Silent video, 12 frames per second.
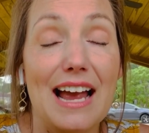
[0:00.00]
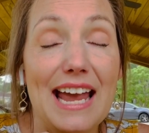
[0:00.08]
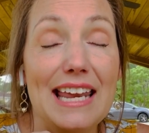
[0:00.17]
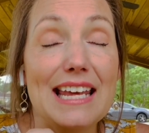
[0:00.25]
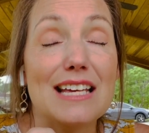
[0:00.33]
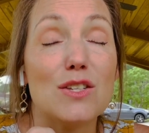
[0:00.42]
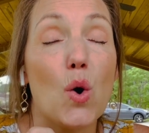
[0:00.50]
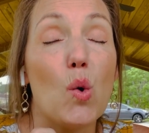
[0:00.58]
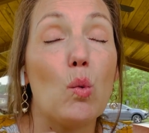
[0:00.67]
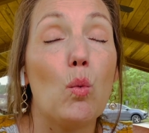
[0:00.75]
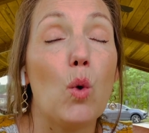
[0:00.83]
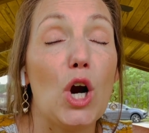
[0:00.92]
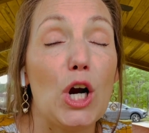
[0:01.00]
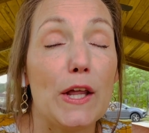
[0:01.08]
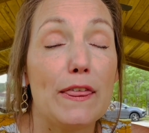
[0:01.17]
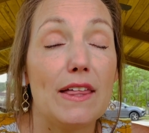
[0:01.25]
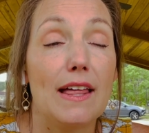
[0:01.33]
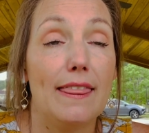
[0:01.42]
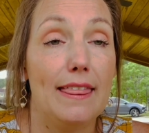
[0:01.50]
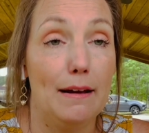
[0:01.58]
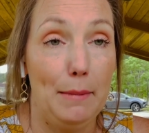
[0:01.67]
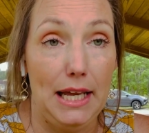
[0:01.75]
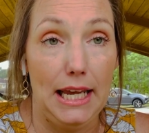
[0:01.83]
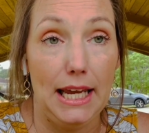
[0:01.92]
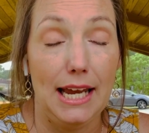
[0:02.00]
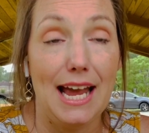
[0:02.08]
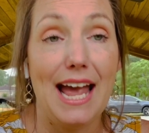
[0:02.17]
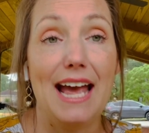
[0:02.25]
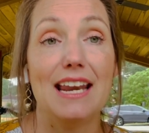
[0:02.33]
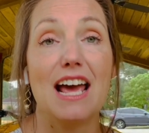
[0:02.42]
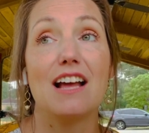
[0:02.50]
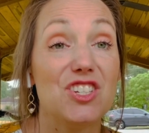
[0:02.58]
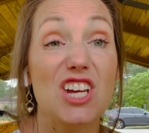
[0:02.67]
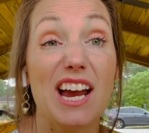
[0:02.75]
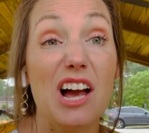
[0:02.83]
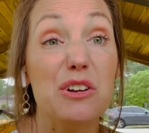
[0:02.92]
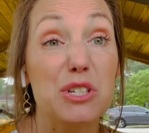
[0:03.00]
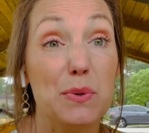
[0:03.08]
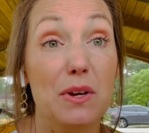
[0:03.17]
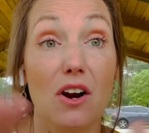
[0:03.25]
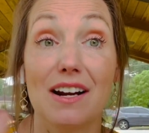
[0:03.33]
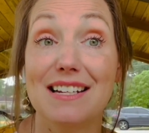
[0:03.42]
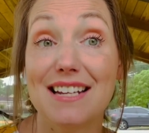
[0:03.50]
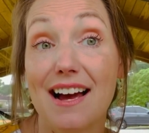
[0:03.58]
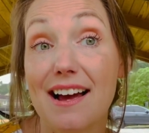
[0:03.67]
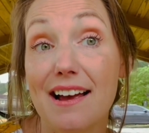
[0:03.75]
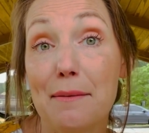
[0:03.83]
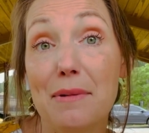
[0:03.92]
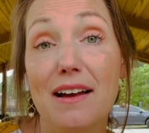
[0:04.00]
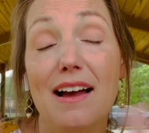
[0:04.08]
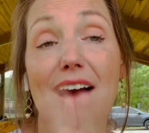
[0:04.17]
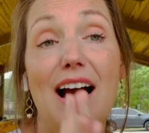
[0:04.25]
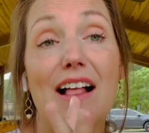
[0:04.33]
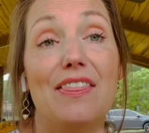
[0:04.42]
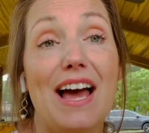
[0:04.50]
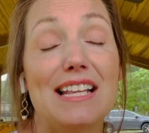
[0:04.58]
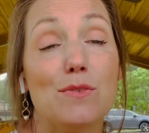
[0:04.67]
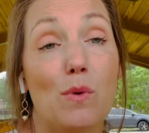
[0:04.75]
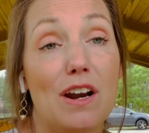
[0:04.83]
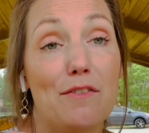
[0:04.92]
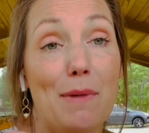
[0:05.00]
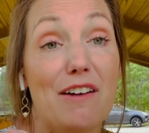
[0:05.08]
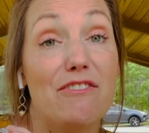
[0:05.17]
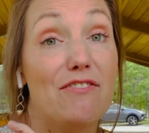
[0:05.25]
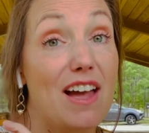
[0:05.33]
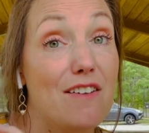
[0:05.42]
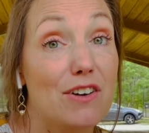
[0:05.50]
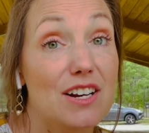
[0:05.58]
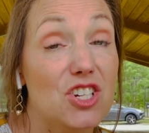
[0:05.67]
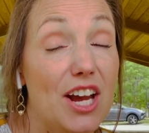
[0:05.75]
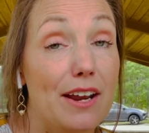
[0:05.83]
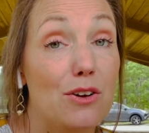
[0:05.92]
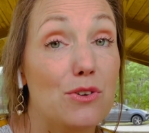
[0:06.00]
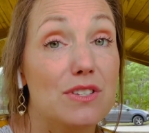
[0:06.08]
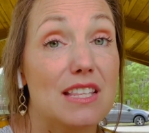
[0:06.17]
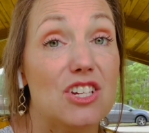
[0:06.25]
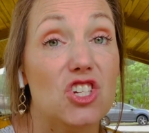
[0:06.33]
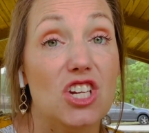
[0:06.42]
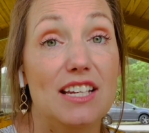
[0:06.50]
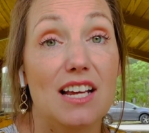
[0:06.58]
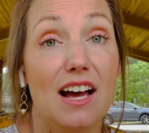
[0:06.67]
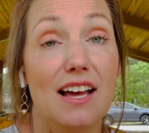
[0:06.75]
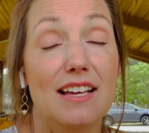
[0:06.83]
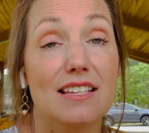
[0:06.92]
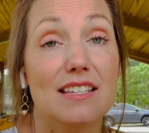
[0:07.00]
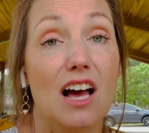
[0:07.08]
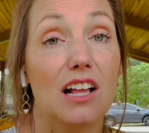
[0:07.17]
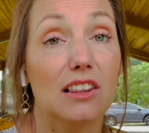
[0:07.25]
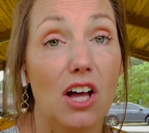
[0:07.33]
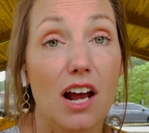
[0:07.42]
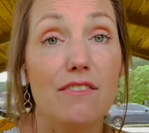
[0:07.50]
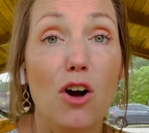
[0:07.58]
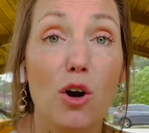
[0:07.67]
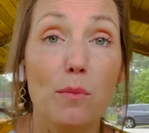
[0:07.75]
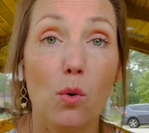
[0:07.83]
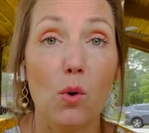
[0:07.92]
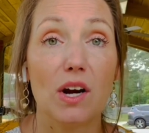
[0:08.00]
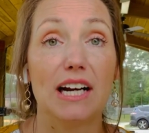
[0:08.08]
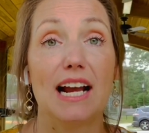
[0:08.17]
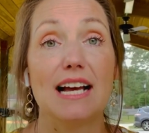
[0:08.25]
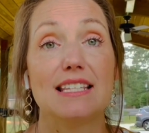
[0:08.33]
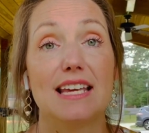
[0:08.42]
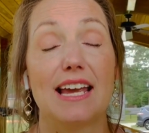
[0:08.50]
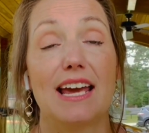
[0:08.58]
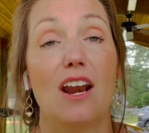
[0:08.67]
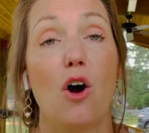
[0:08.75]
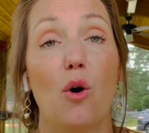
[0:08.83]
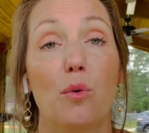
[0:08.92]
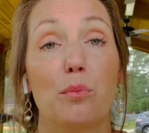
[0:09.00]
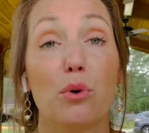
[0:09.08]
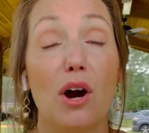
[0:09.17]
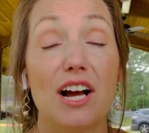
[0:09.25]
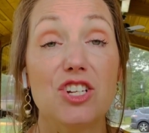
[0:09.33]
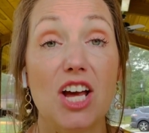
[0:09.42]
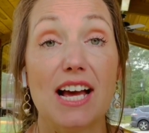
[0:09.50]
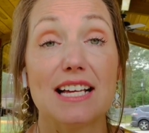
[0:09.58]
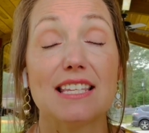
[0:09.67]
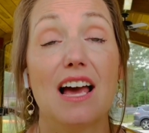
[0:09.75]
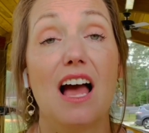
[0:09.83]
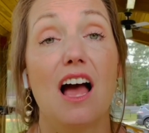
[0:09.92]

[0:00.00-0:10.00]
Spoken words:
it is worth the money. And check out Do It on a Dime. That's one of my favorite channels that she does a lot of home organizing and home projects